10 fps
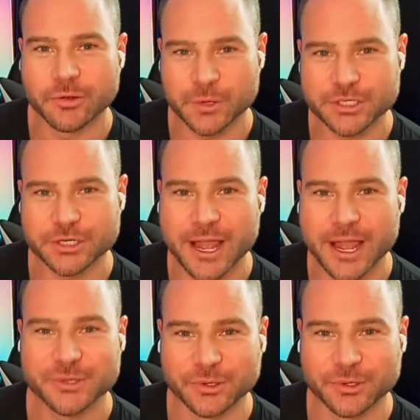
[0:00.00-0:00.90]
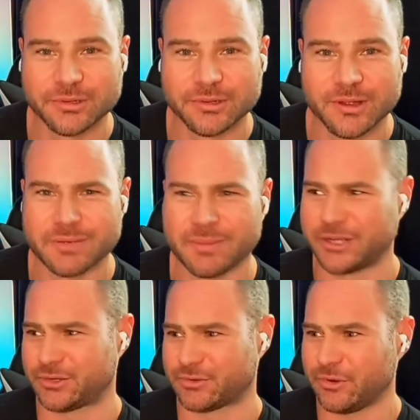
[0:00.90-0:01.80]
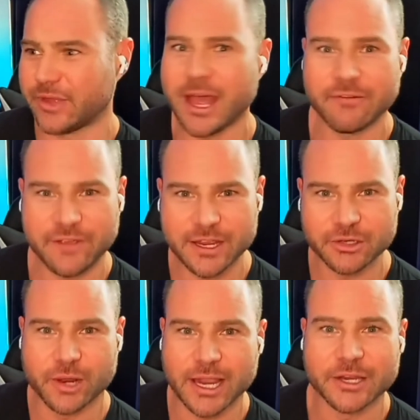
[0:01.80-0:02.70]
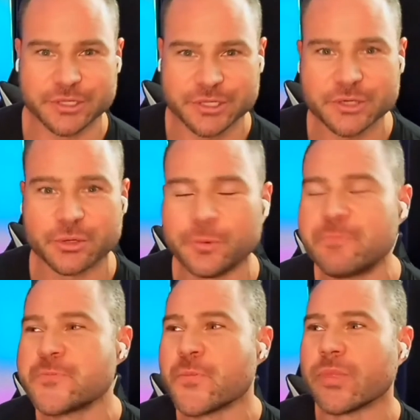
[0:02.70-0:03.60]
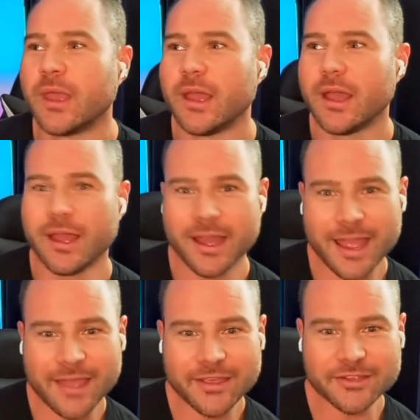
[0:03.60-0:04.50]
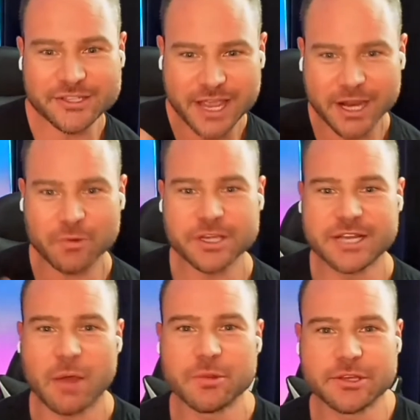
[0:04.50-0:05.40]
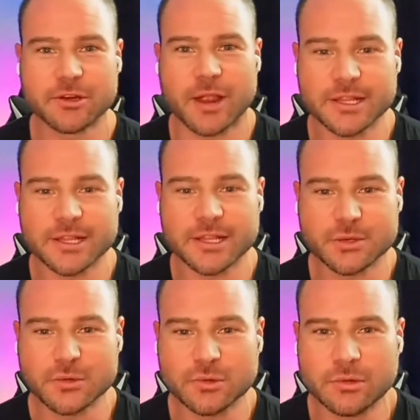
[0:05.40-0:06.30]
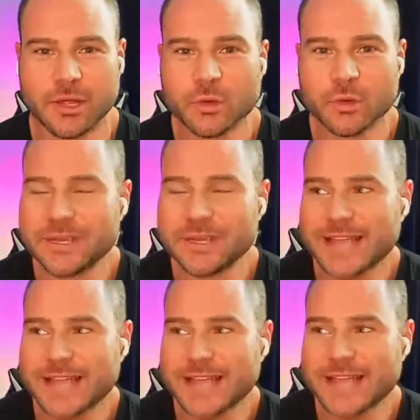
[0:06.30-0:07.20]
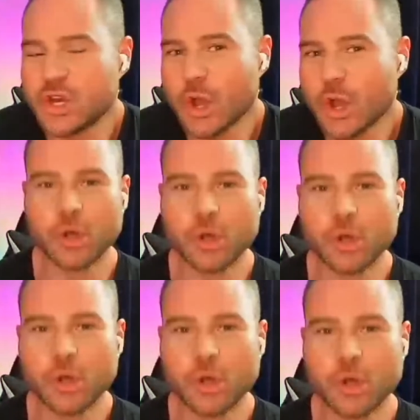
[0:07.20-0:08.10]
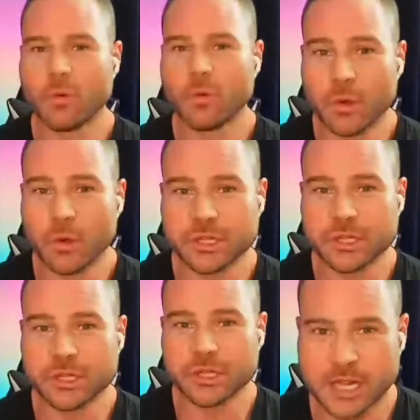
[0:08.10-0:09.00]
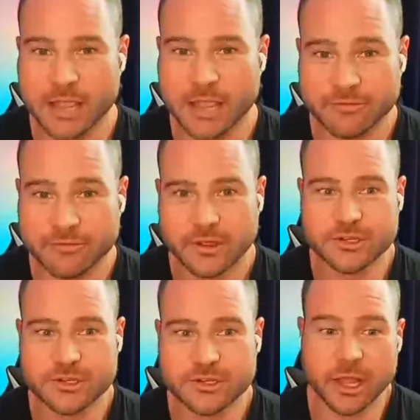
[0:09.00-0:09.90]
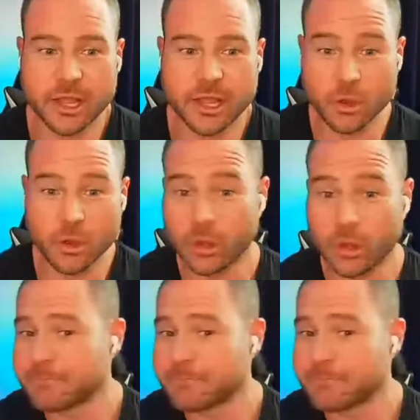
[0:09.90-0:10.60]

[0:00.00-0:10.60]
went to grad school. So I'm like, screw that. If he can do it, I can do it too. And then the second reason I went to grad school was because I had no clue what I wanted to do in life. So I'm like, you know what?